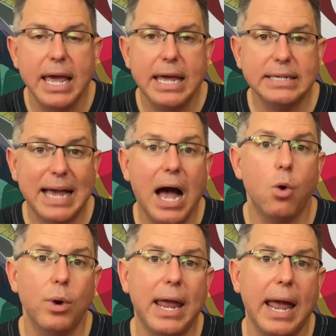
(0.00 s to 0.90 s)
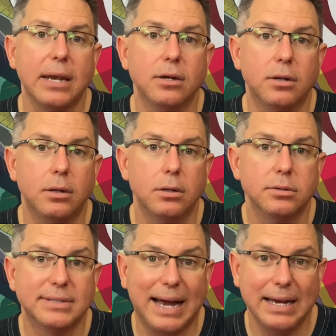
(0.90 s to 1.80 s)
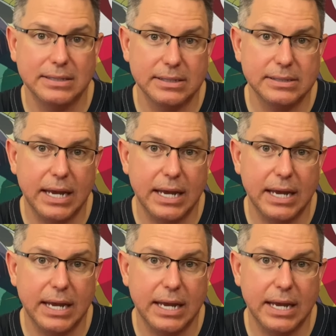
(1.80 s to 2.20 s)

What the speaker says: is how we handle sizes.